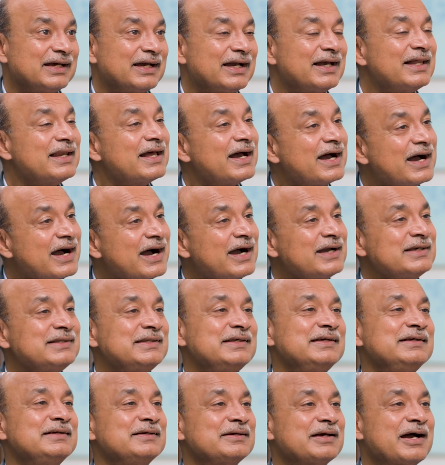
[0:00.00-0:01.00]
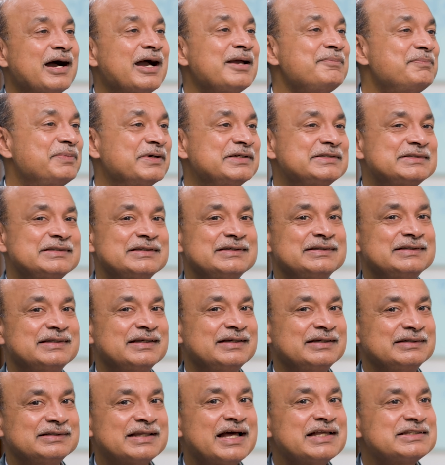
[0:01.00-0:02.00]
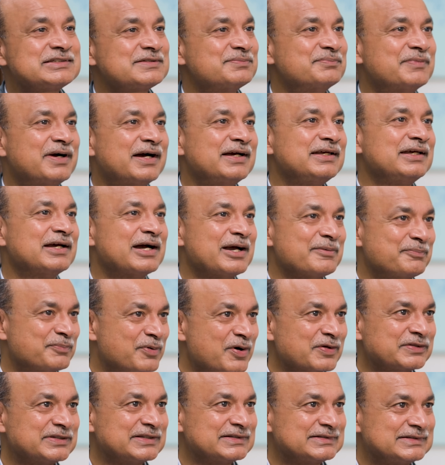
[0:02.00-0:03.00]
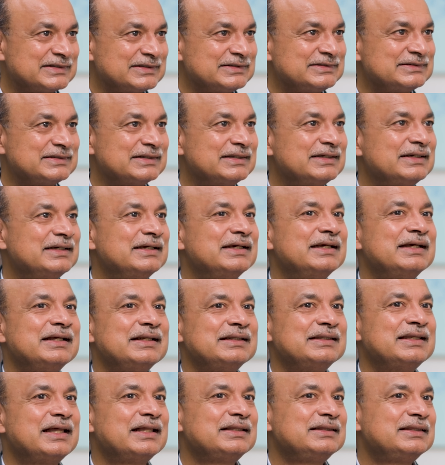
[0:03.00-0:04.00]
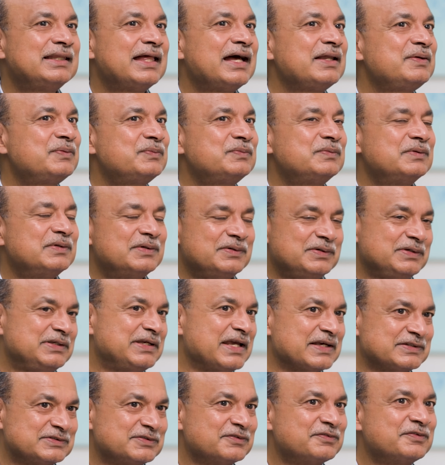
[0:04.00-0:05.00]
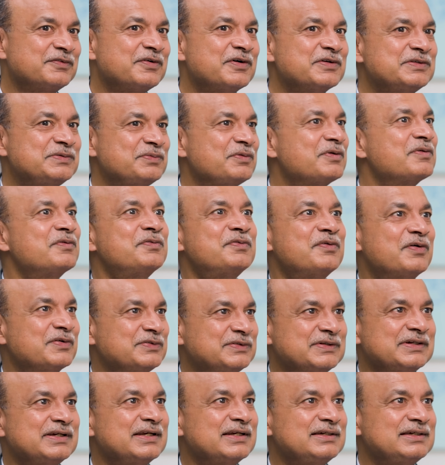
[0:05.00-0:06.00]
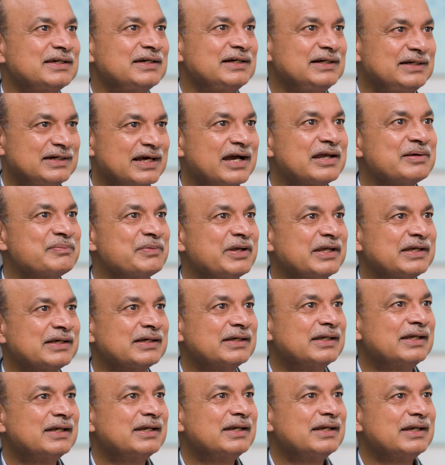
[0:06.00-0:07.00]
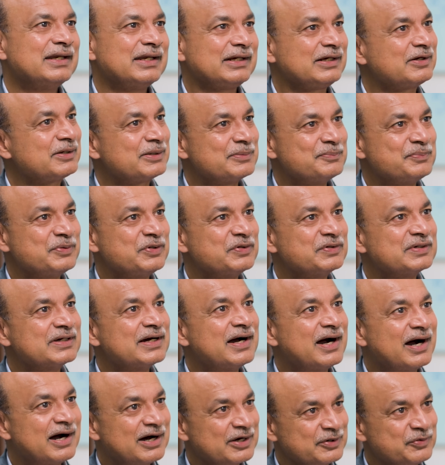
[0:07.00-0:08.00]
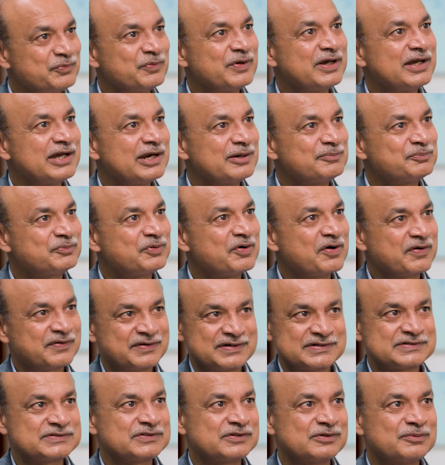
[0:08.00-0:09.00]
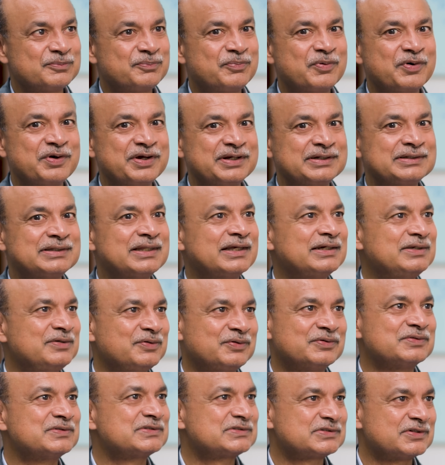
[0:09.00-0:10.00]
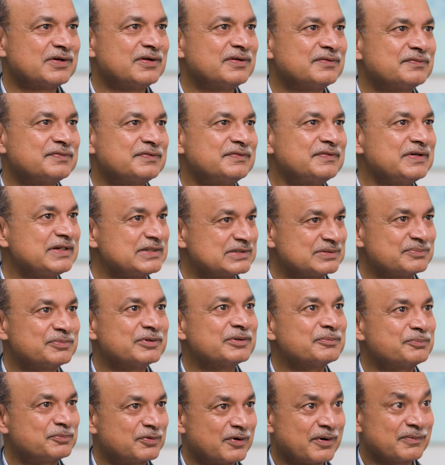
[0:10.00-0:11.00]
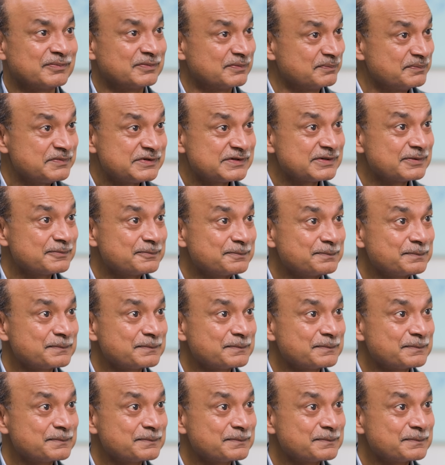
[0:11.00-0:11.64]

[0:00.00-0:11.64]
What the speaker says: And I personally think that's my hypothesis, that yes, of course, we were fortunate in timing. Computer hardware had progressed to the point that you could solve reasonable problems.